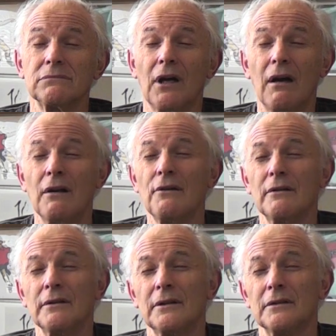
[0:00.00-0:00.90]

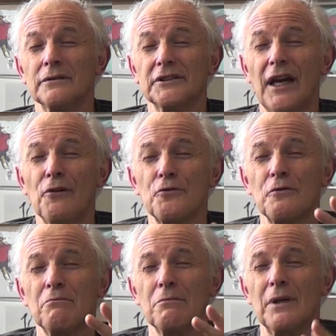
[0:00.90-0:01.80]
100,
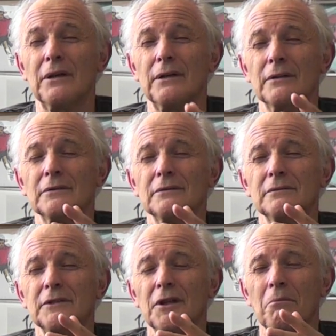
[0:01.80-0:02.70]
1,000 million
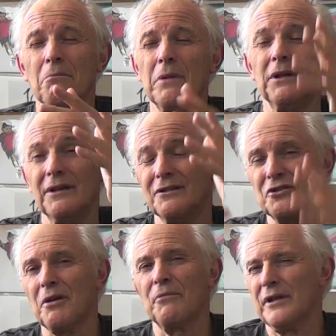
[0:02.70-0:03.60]
million,
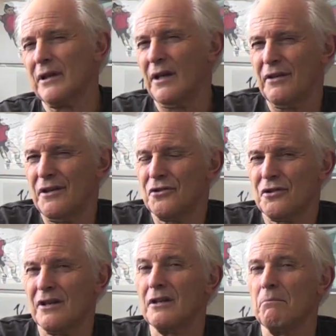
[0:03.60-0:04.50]
something like
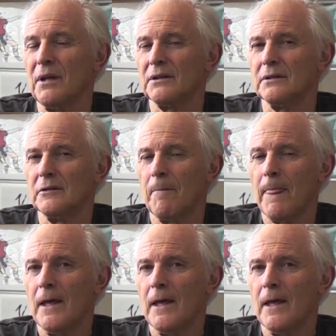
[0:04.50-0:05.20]
this, in a bundle.